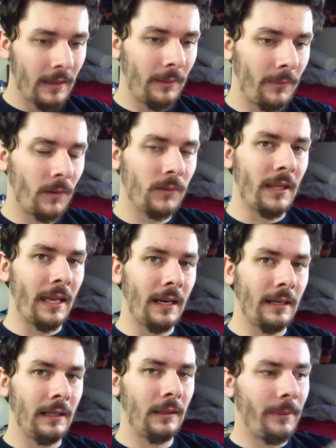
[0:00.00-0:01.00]
I'm going to
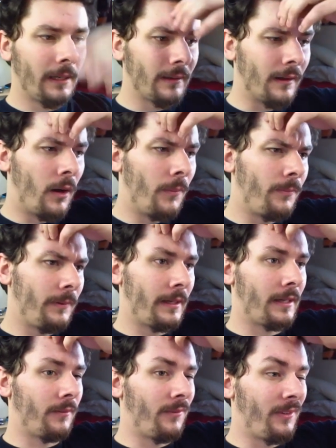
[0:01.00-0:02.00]
edit a little bit. Hopefully
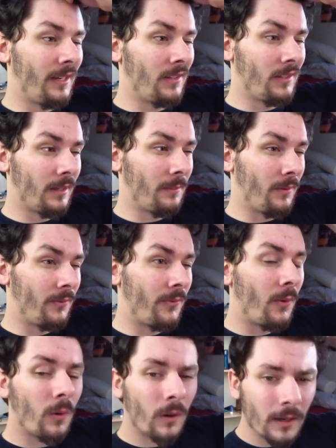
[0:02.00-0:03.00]
I can finish it
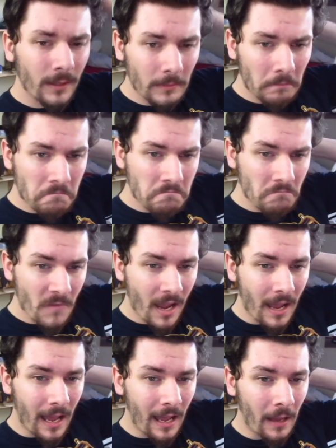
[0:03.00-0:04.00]
before,
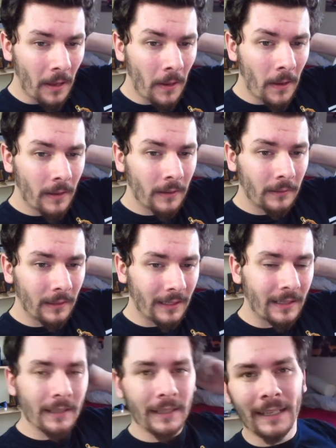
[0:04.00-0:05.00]
uh,
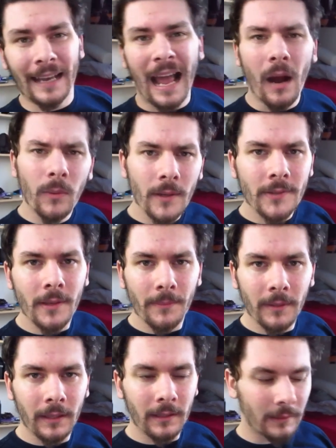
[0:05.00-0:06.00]
like in an hour or
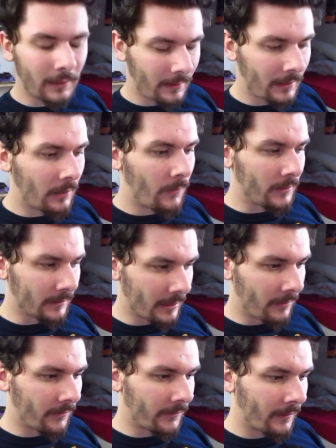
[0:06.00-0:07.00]
something. And then I will
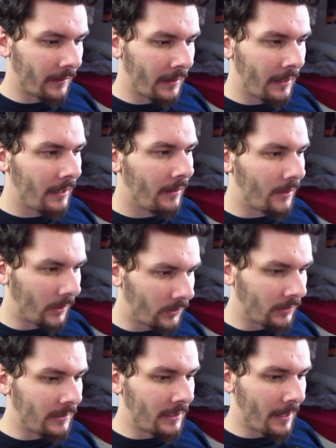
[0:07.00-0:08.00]
leave, go
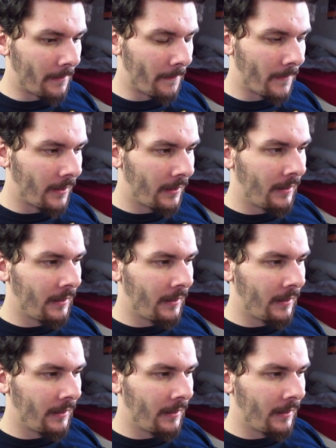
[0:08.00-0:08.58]
to the gym.